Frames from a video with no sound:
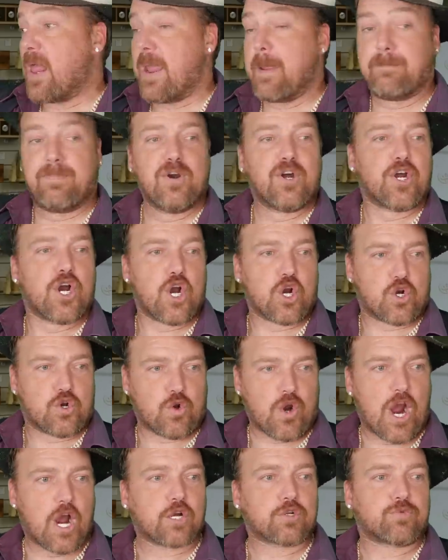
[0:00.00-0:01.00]
and put on
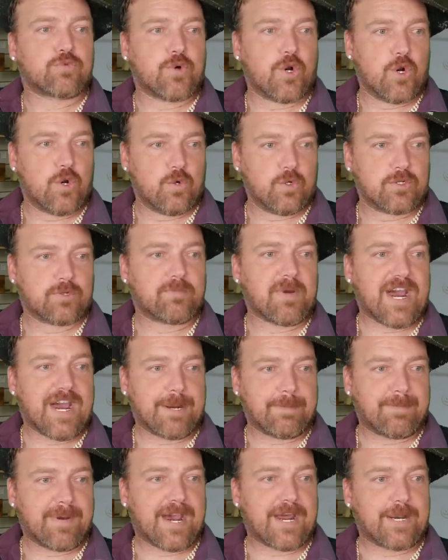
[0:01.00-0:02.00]
Crossroads
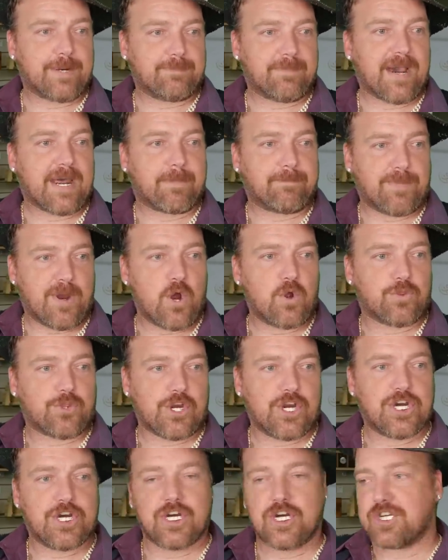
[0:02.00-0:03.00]
by the Bone
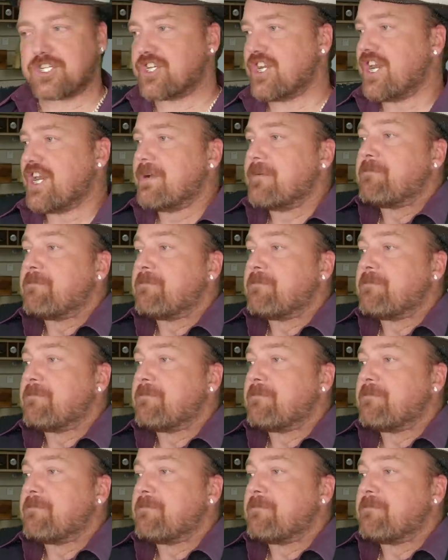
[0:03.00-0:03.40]
Thugs,